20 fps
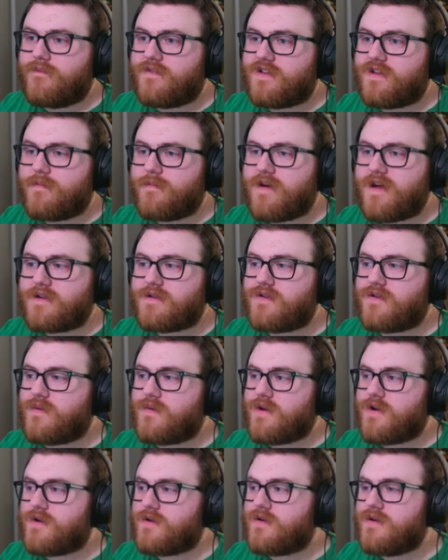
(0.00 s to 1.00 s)
Get back to the
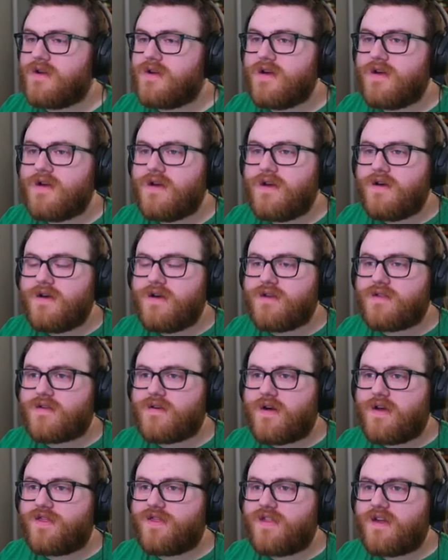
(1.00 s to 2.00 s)
road. So
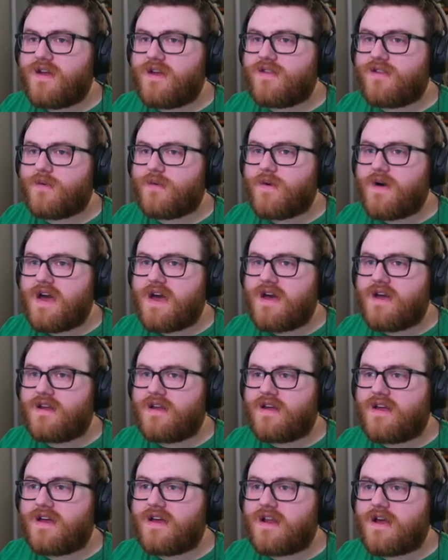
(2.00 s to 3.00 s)
I think the way to
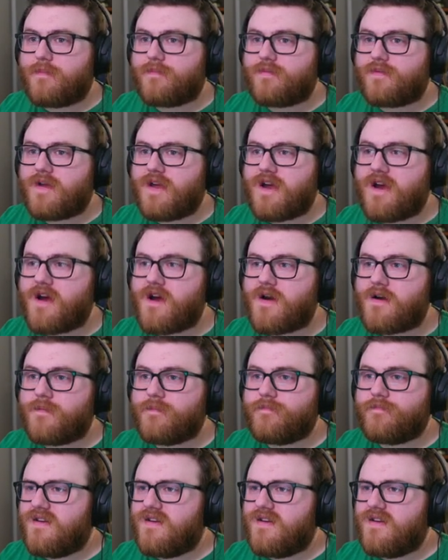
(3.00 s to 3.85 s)
get up there...